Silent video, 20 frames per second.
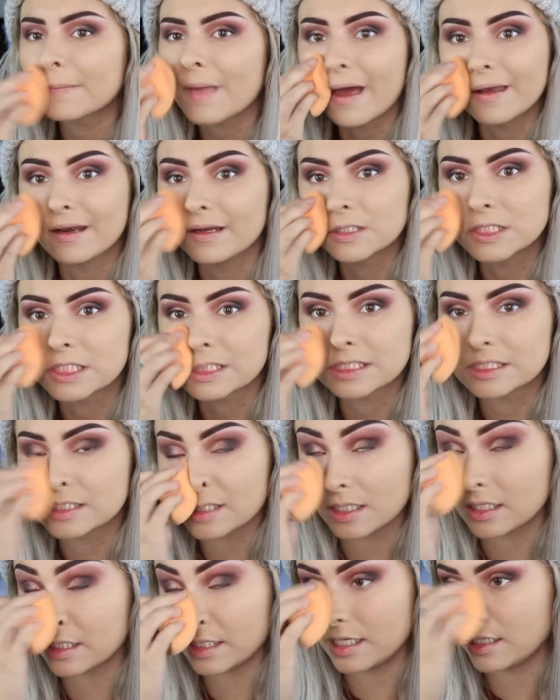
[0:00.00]
And it just
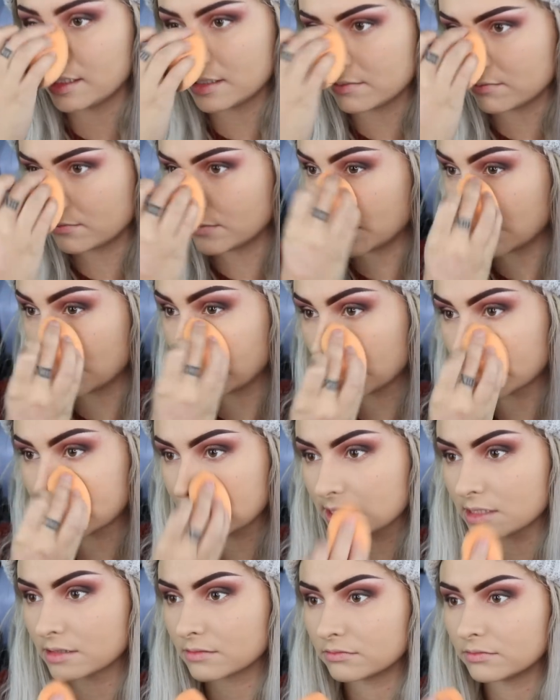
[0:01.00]
suddenly
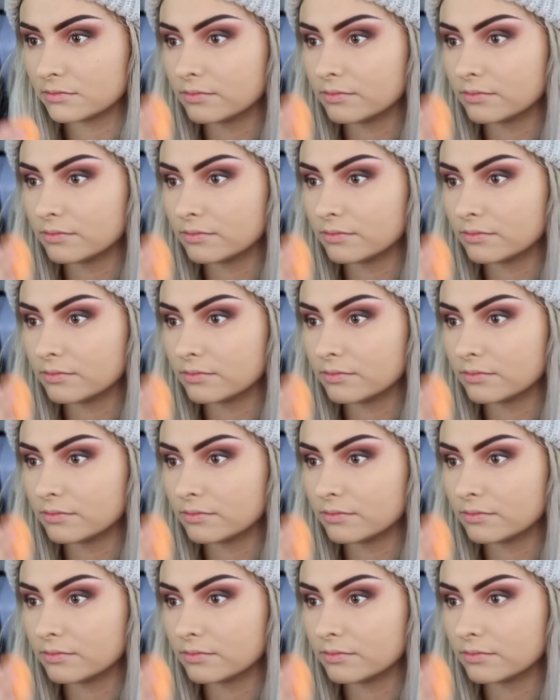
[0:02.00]
looks